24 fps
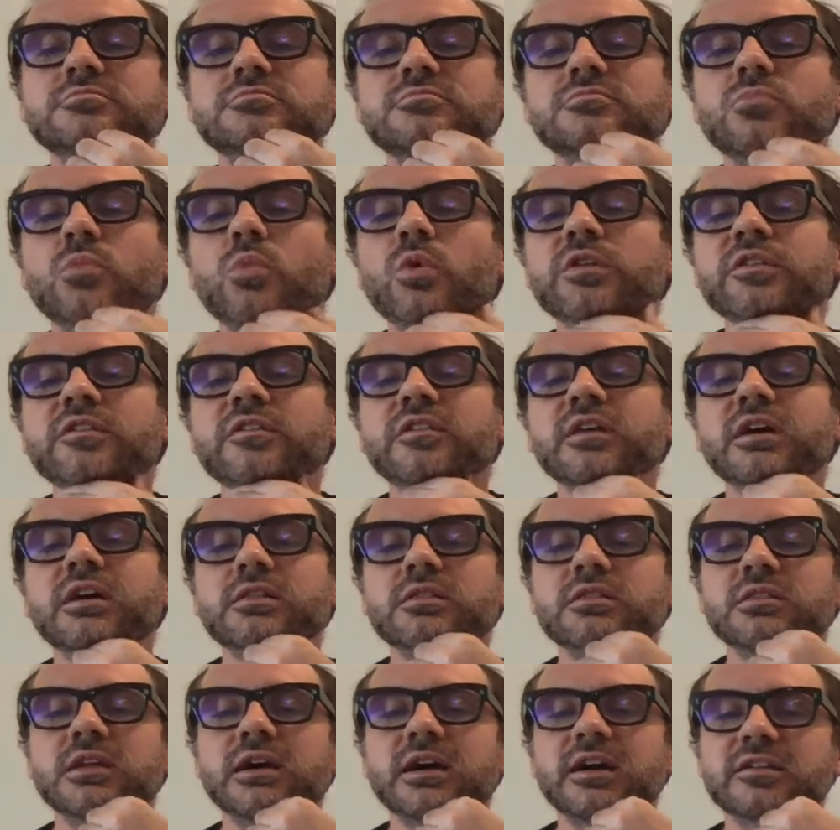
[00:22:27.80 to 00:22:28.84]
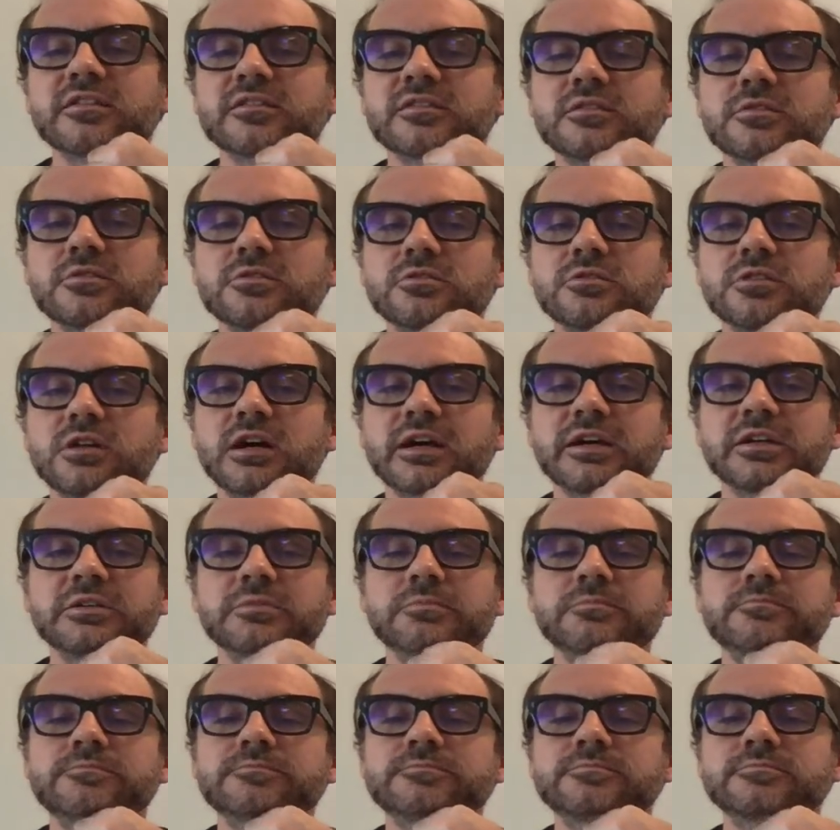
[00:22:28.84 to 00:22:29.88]
What's that last little
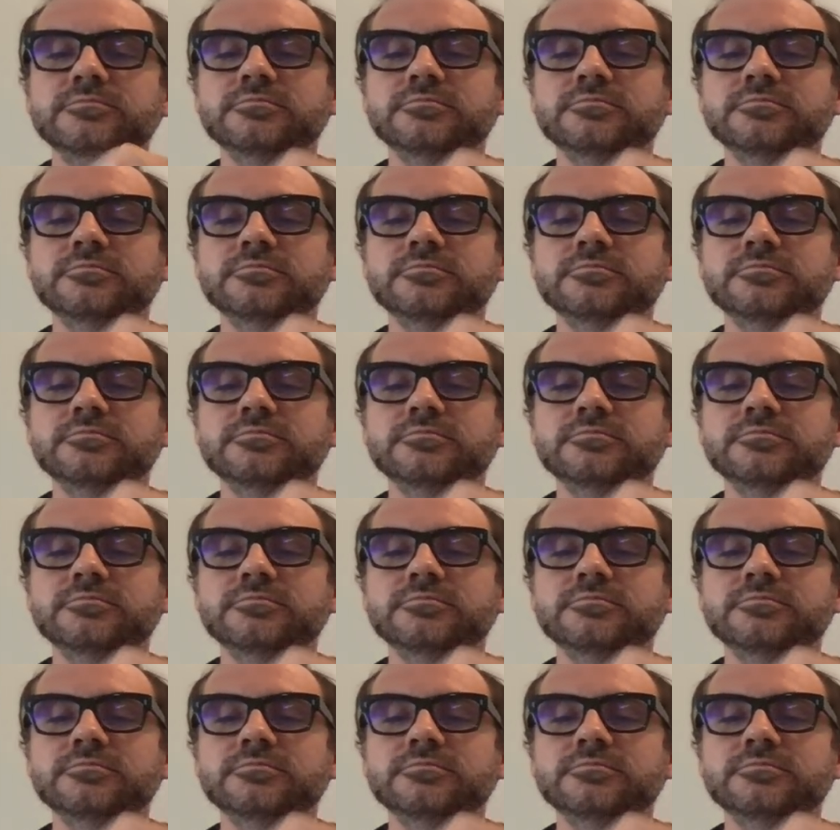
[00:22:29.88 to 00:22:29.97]
item?